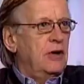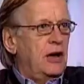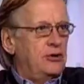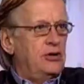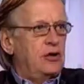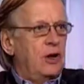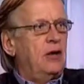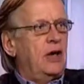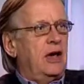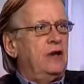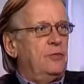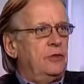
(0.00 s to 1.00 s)
actually going
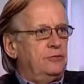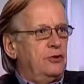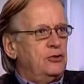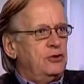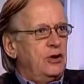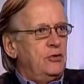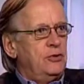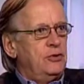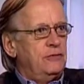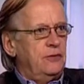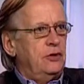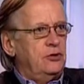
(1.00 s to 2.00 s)
ahead with a project which
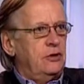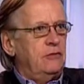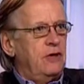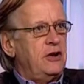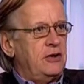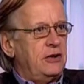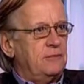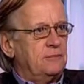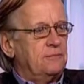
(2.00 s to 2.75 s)
is virtually ready.